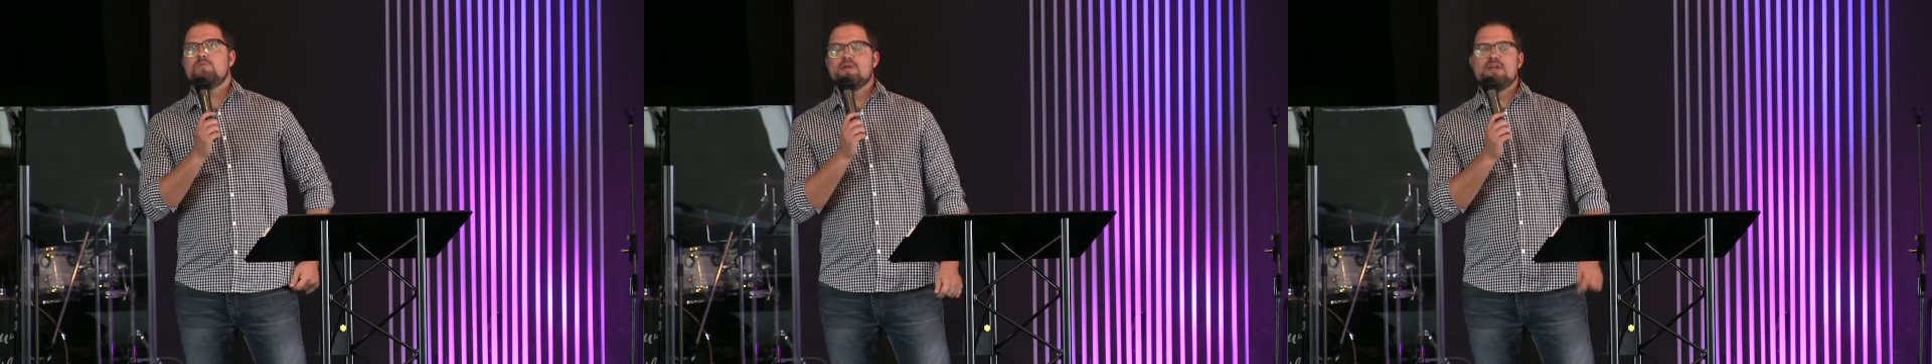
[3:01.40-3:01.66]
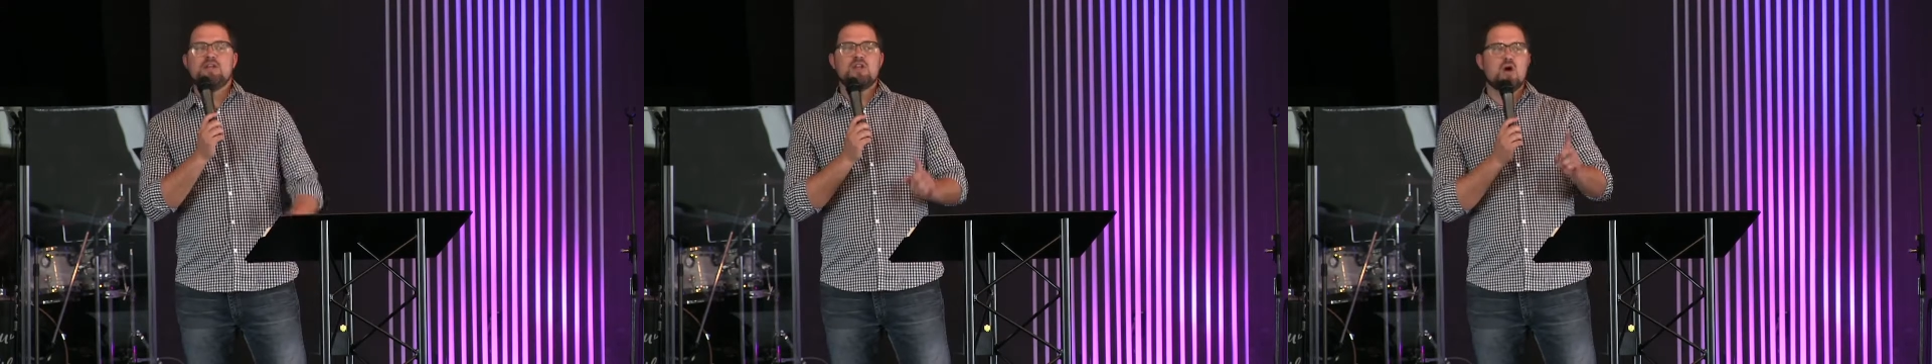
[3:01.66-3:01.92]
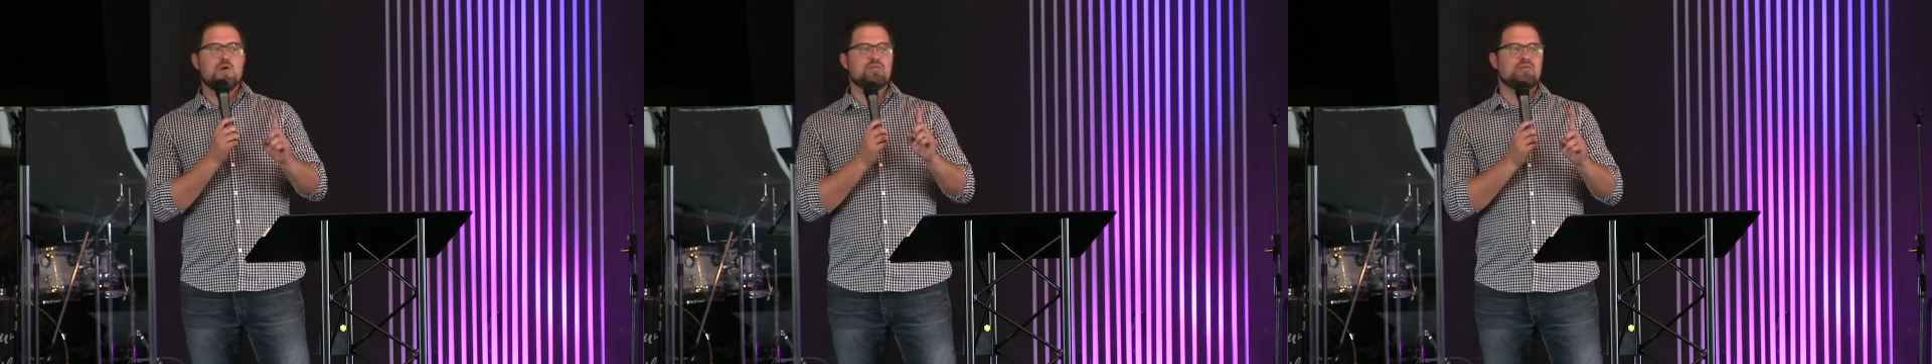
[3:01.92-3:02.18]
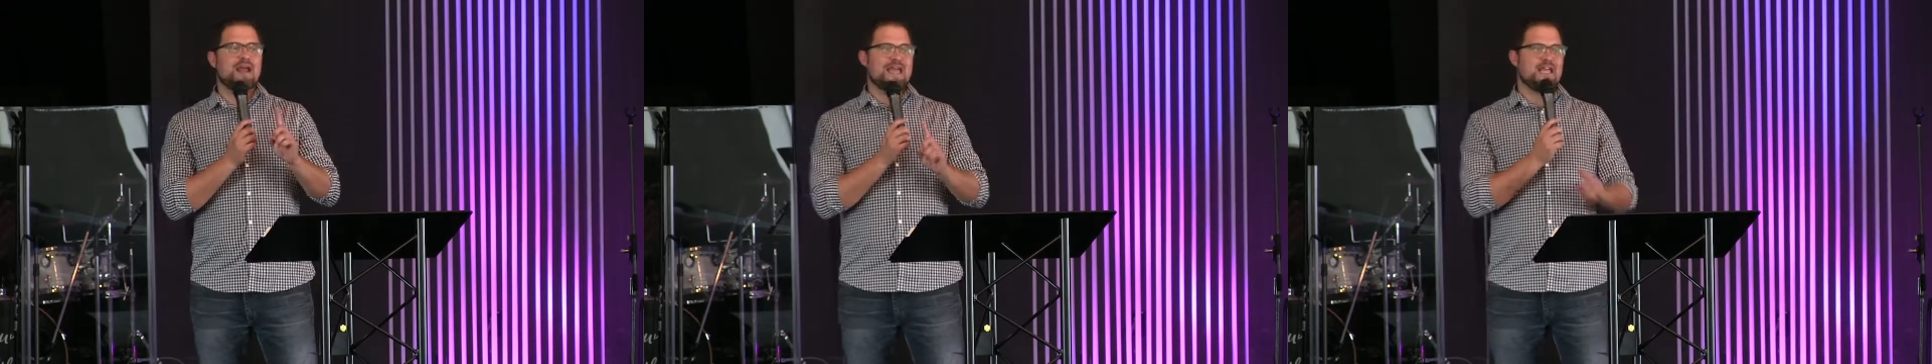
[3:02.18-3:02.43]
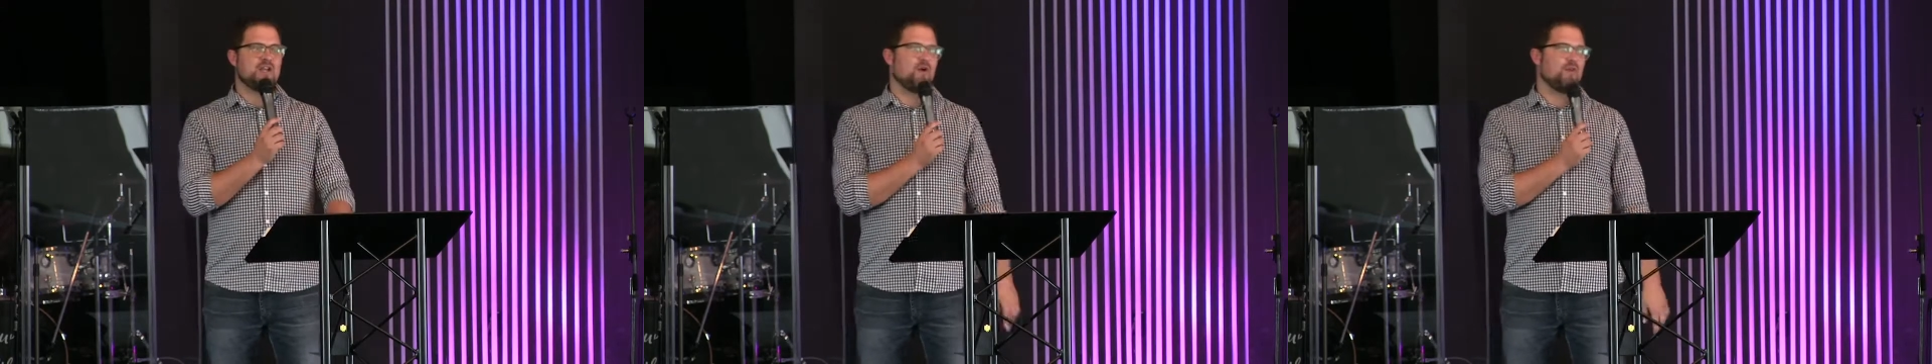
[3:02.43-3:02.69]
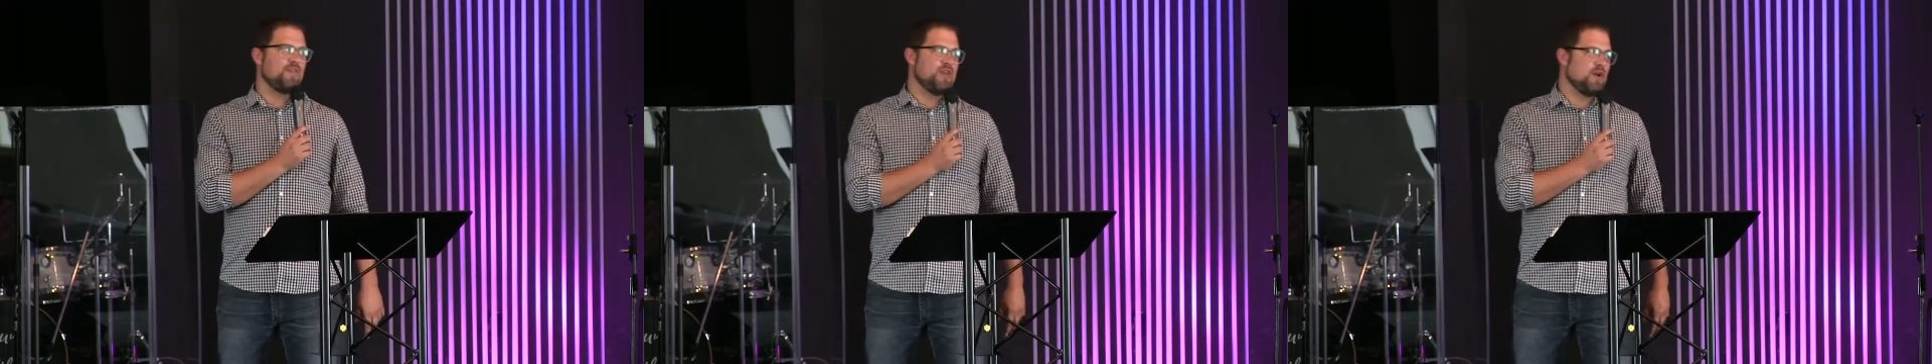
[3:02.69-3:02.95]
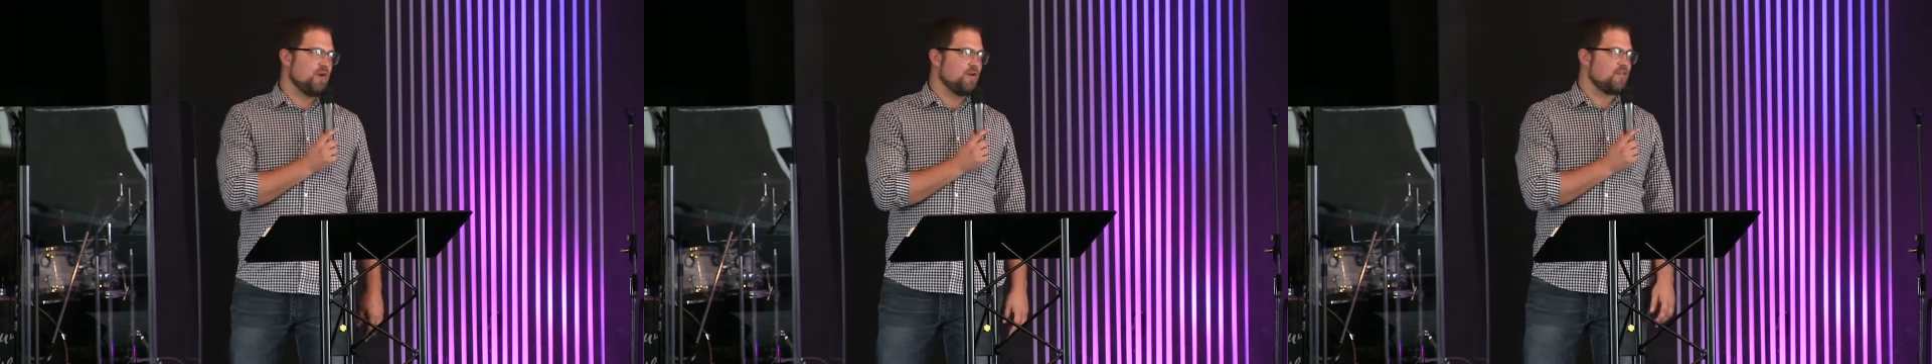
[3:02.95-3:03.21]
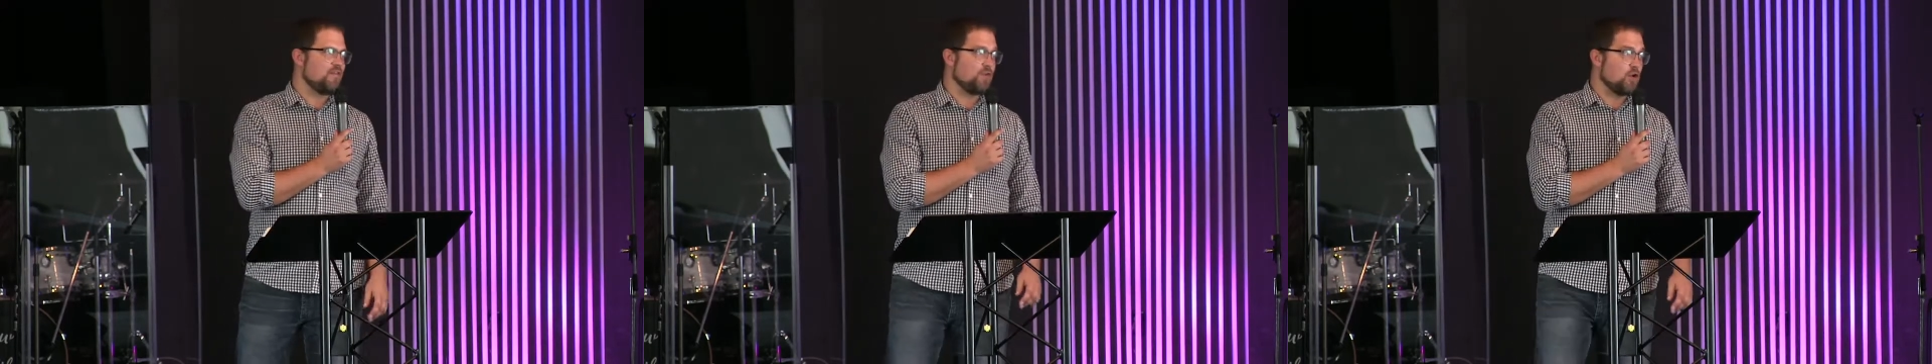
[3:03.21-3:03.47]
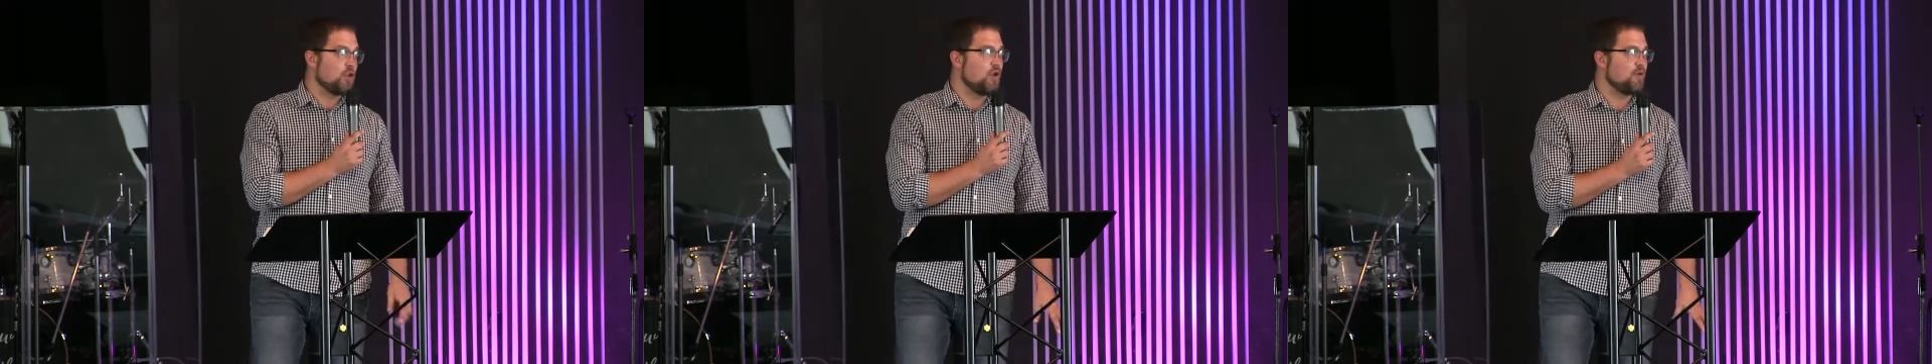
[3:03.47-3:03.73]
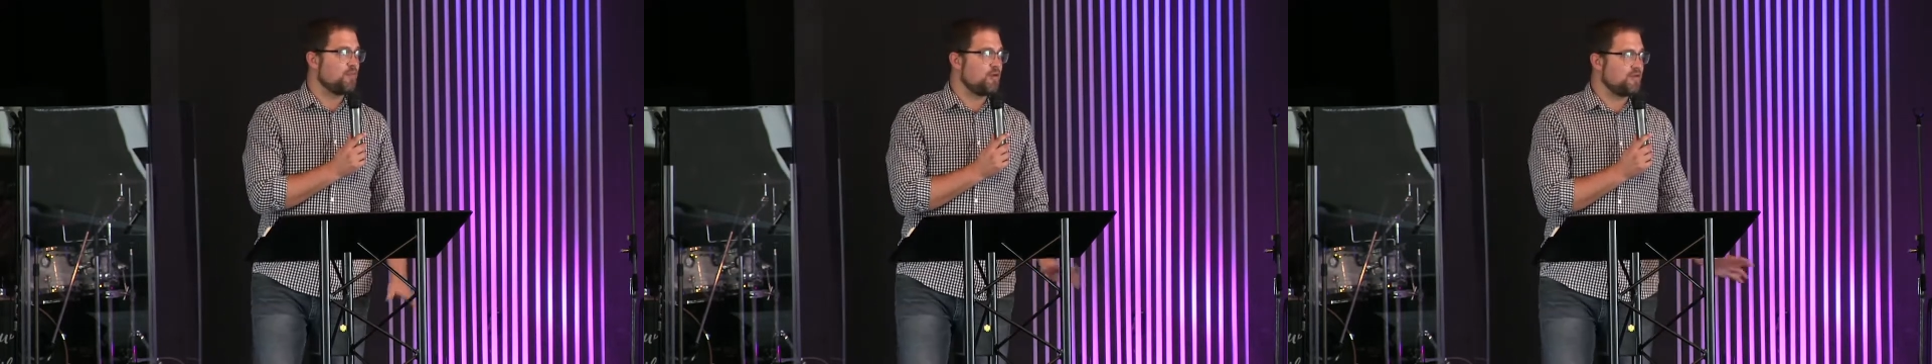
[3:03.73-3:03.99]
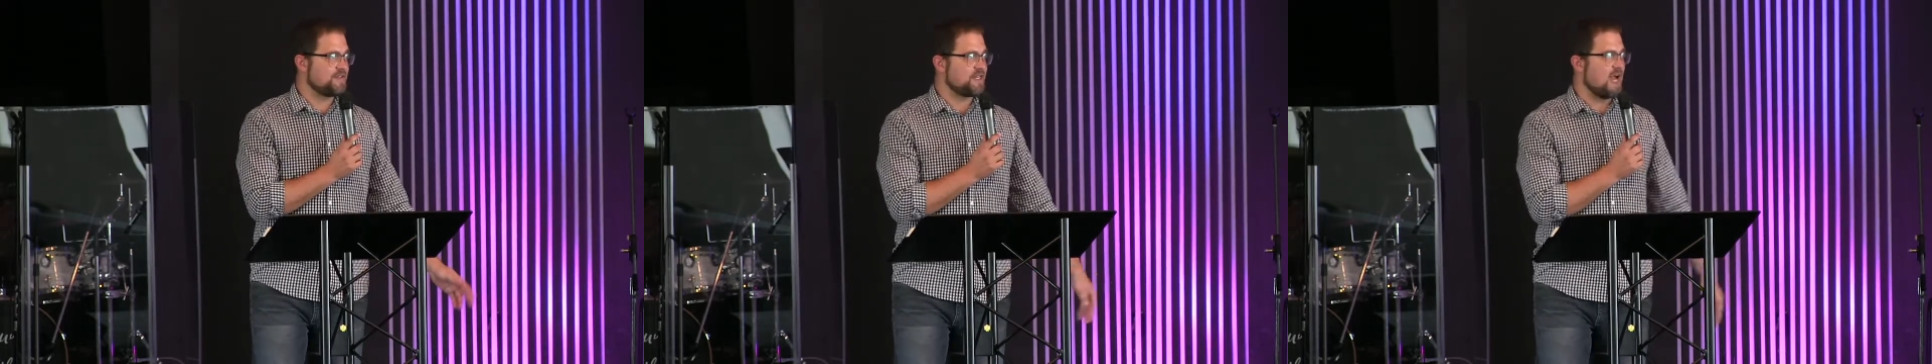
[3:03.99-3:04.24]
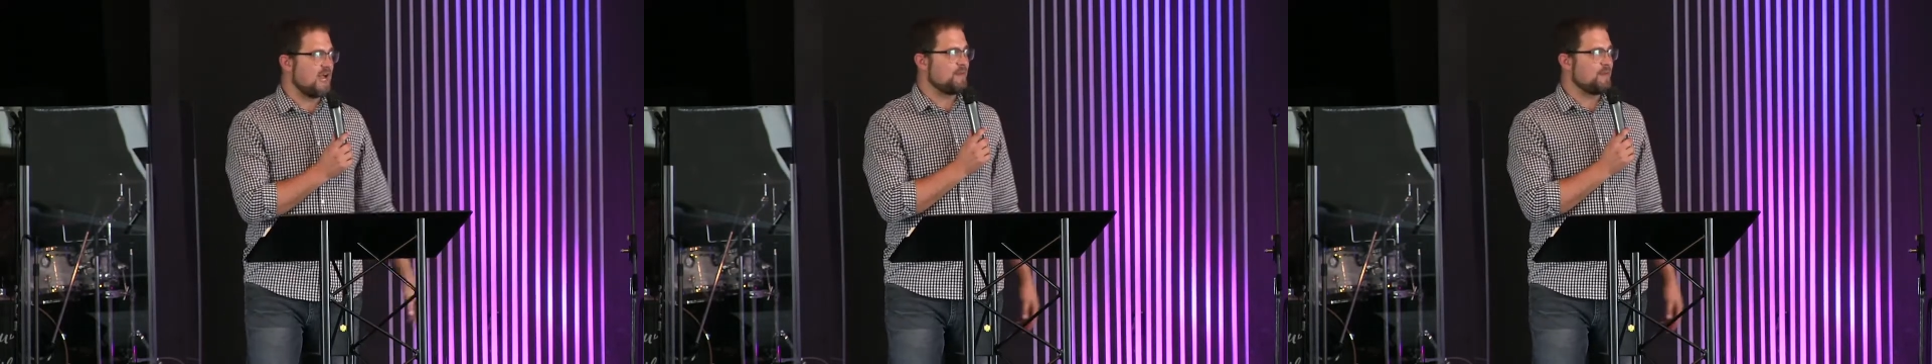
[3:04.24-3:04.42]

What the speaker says: be no rain on the earth for a long period of time.